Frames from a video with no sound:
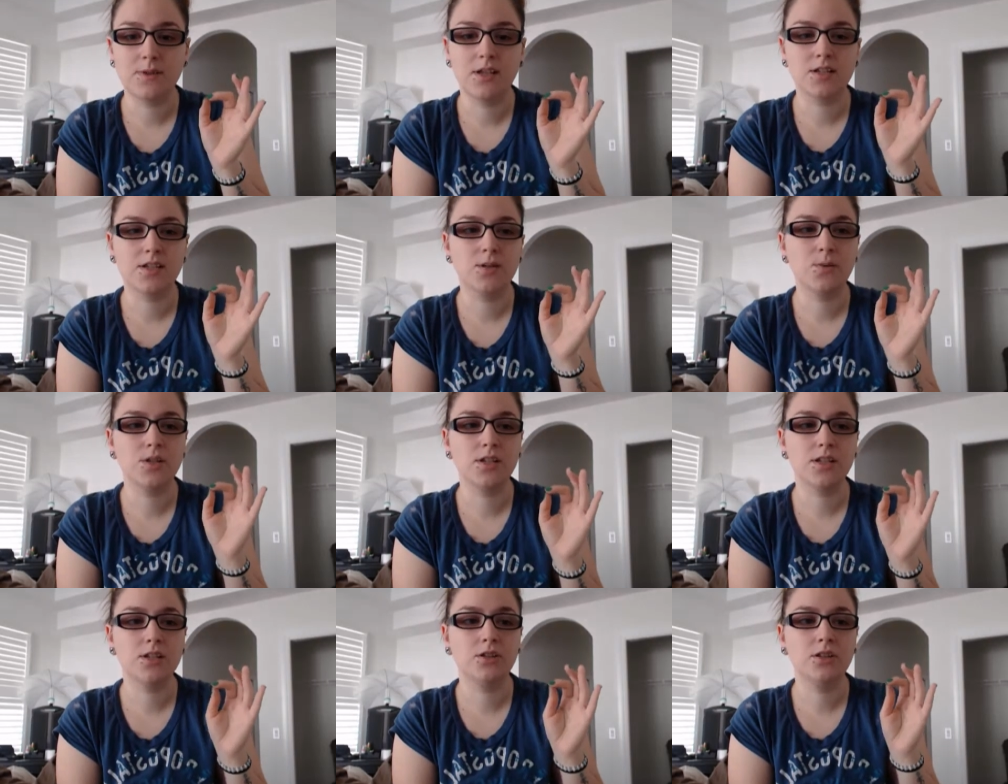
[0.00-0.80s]
because there
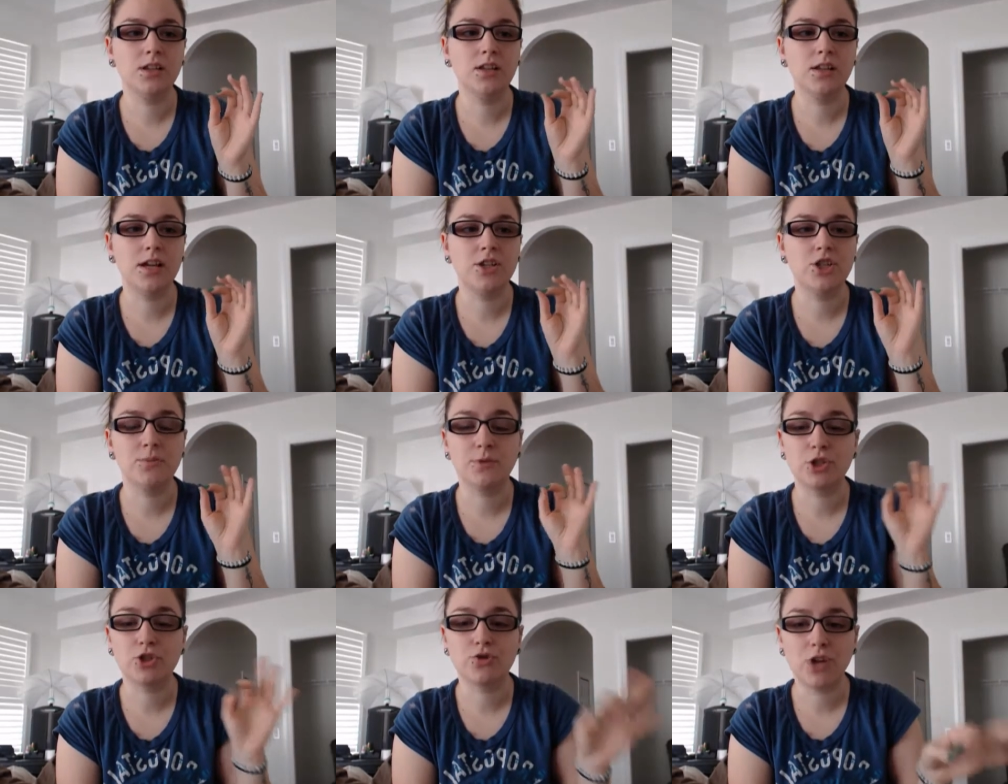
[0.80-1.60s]
was literally like, she
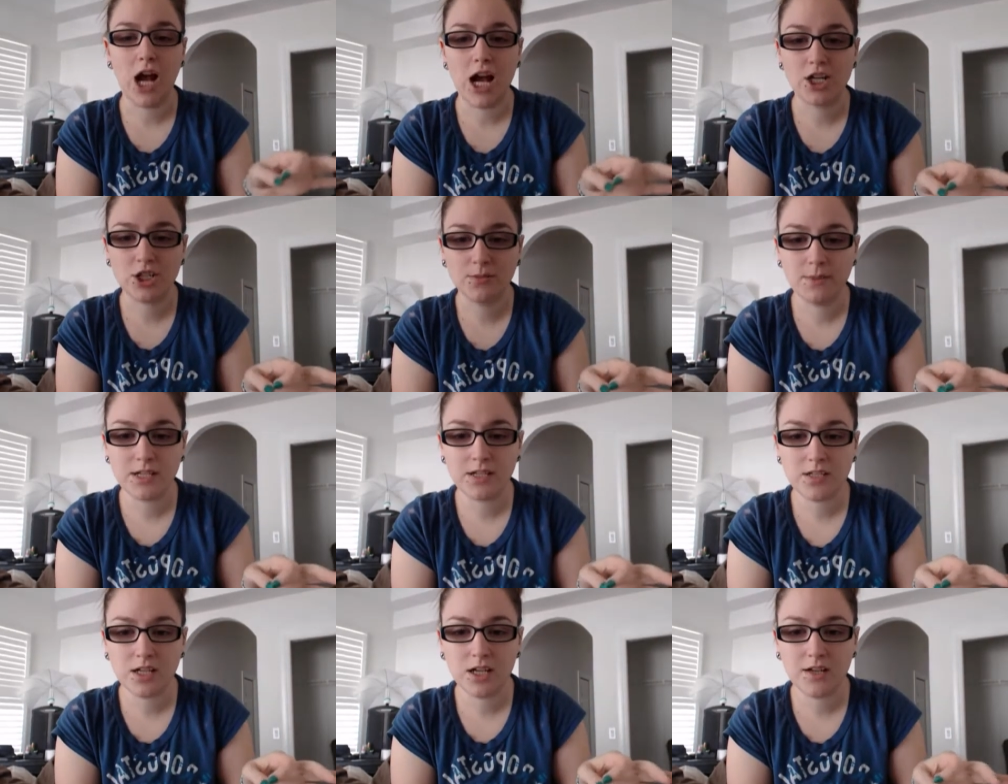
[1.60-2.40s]
put trash in
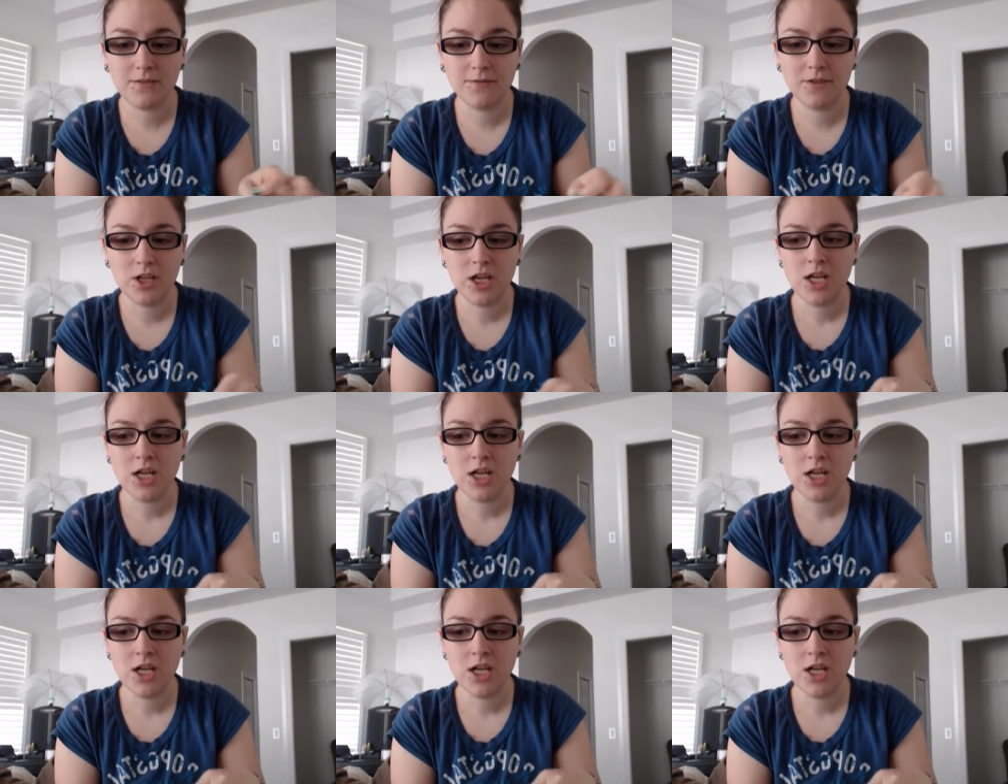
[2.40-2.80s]
my stuff.